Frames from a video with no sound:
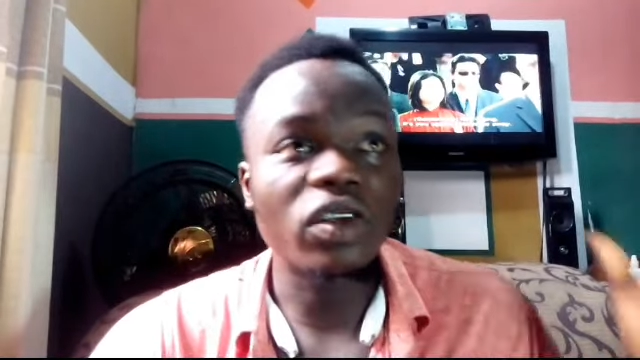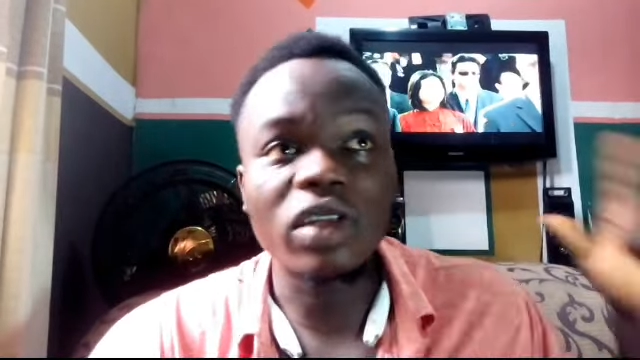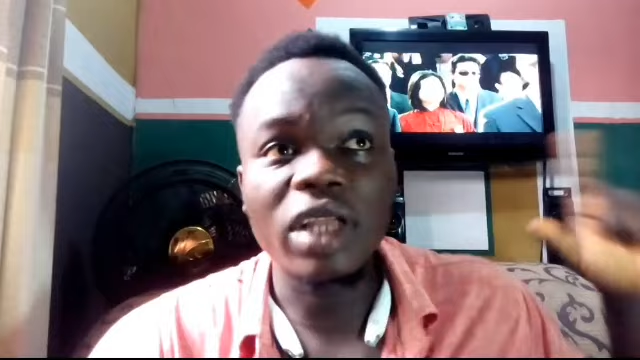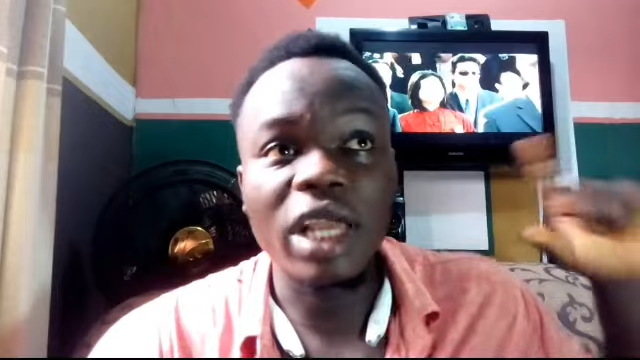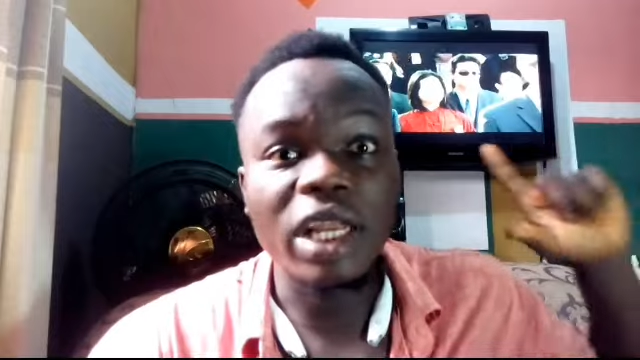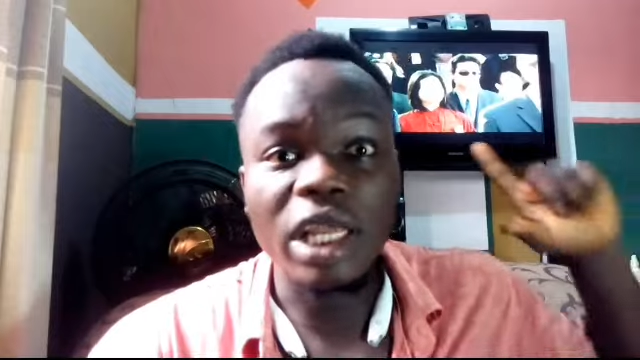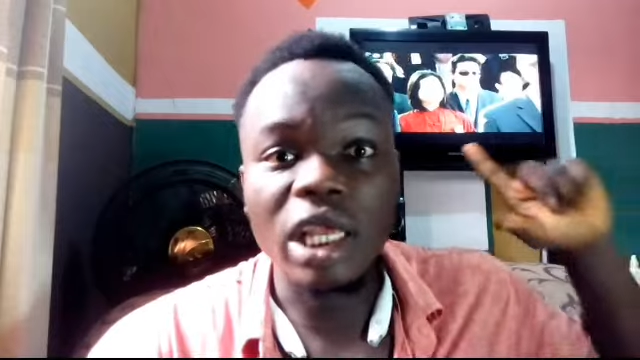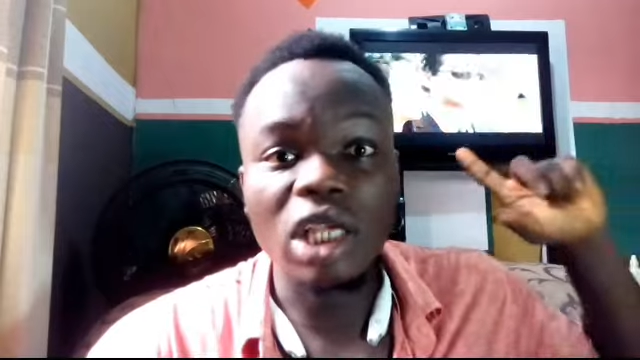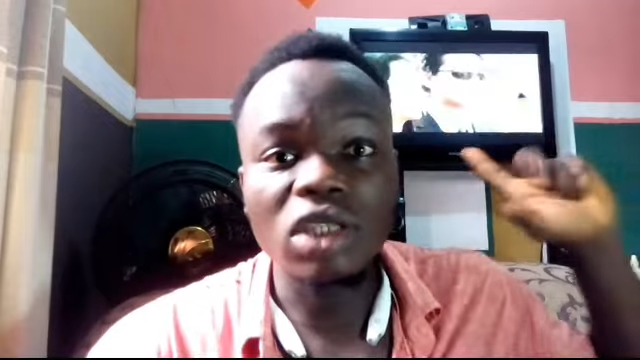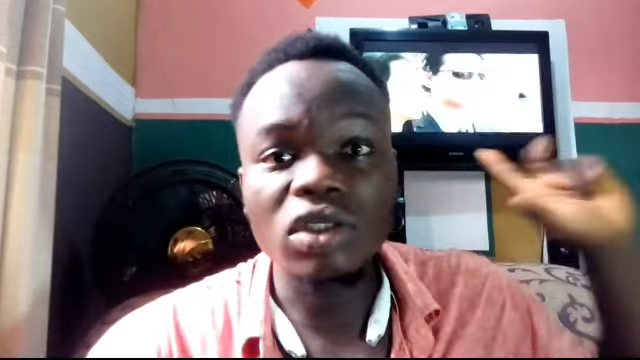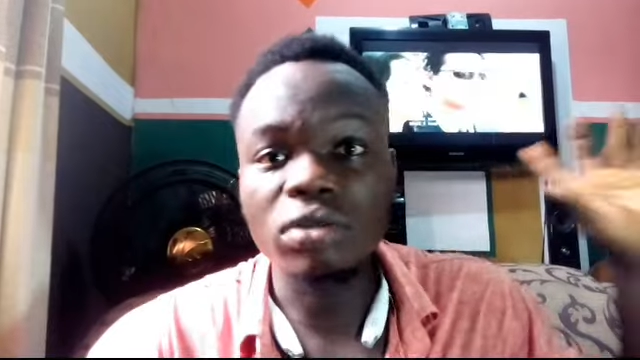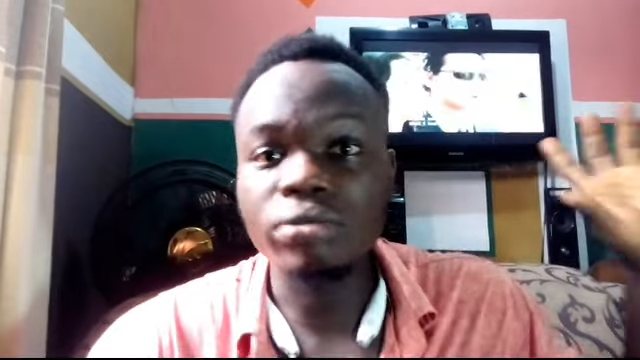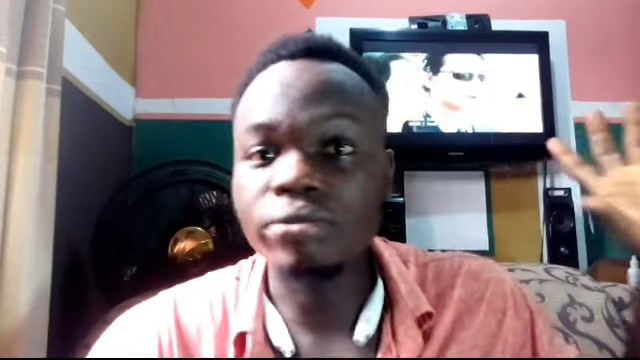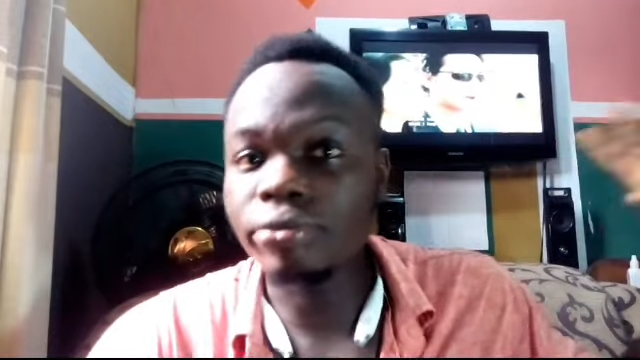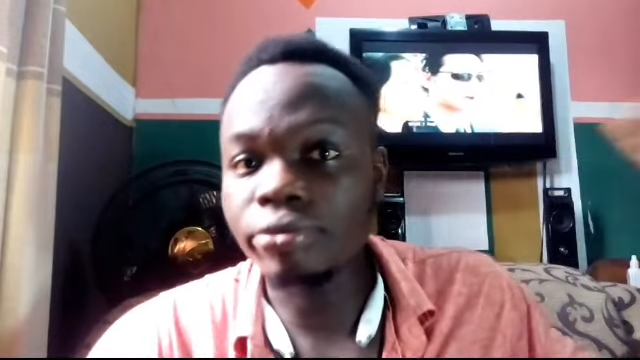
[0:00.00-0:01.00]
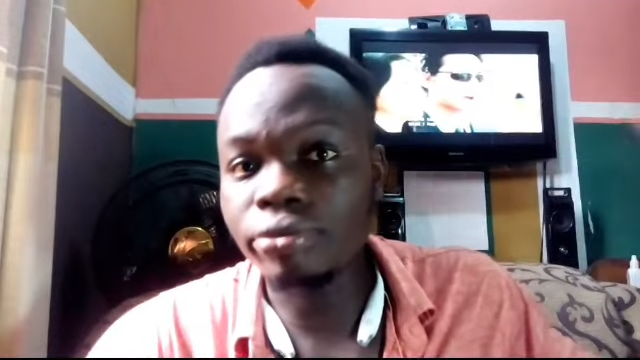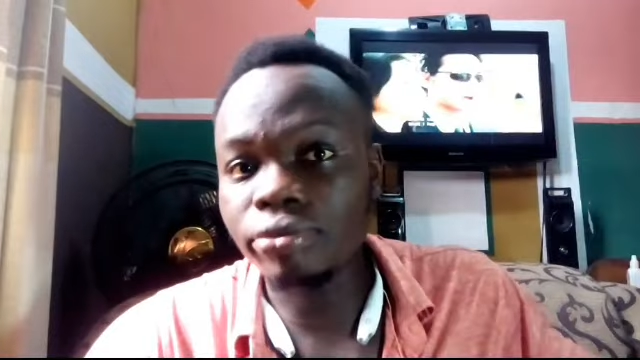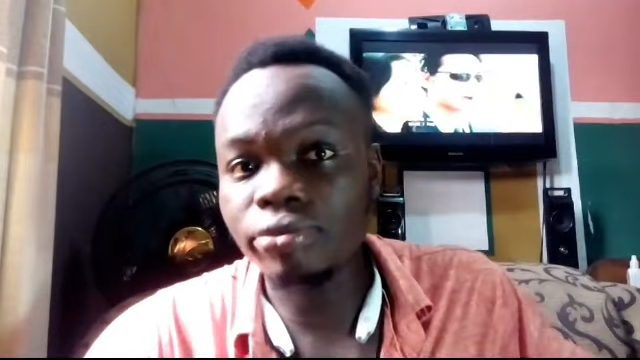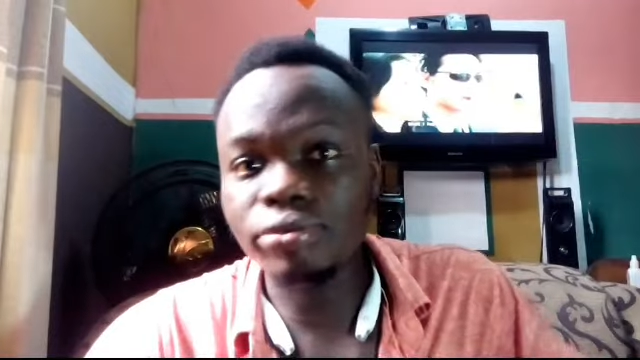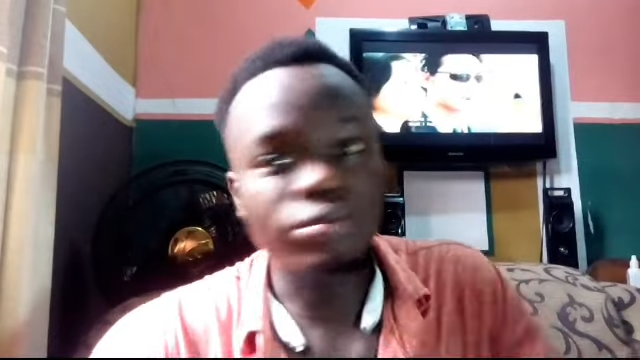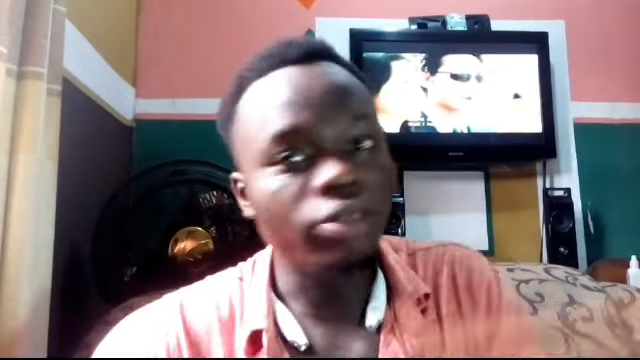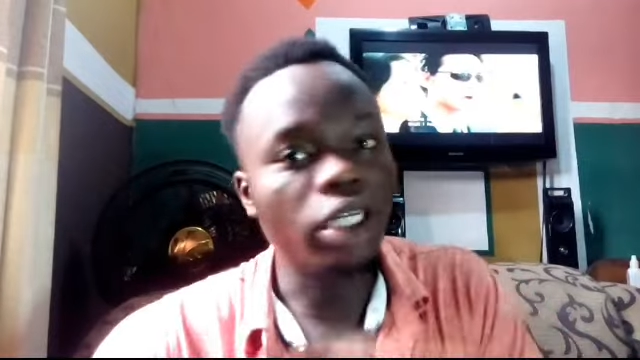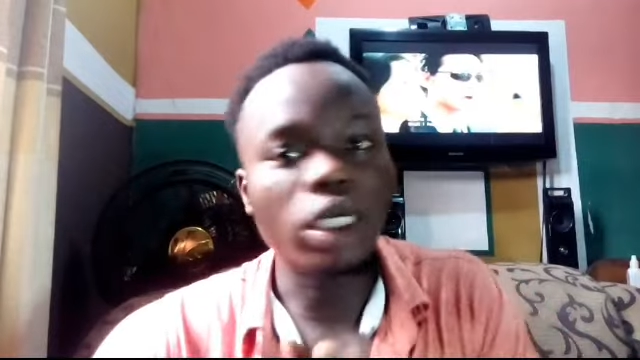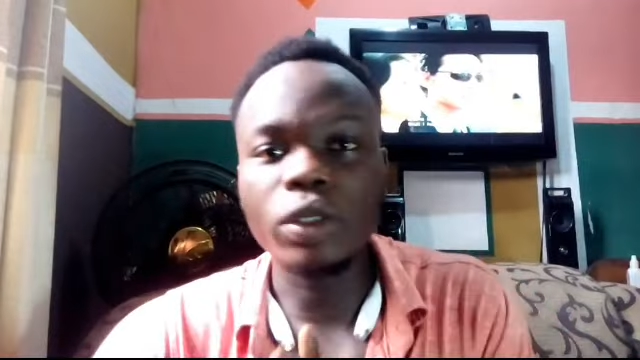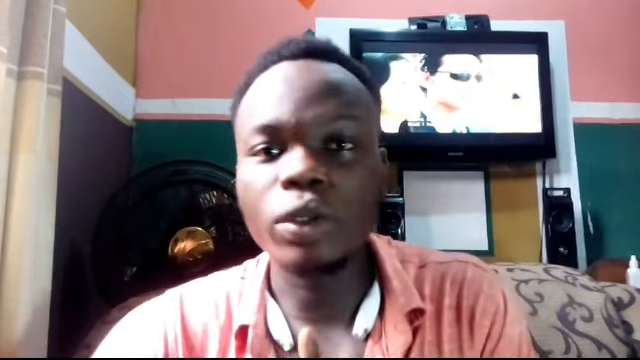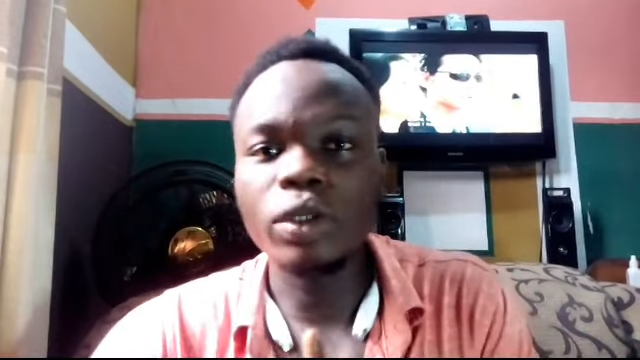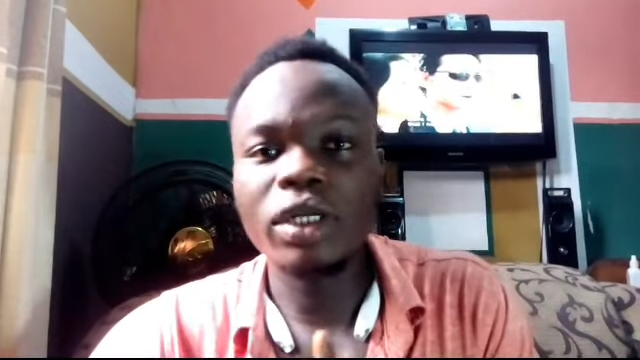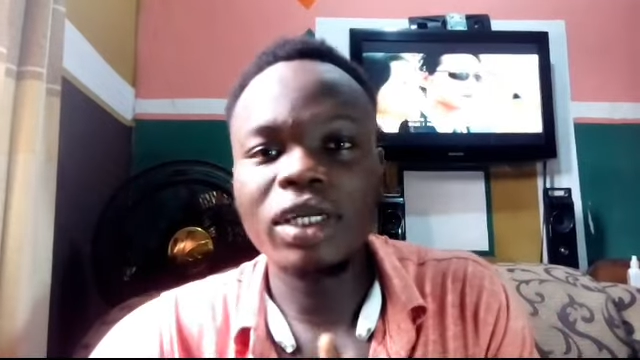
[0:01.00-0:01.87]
on the education. No.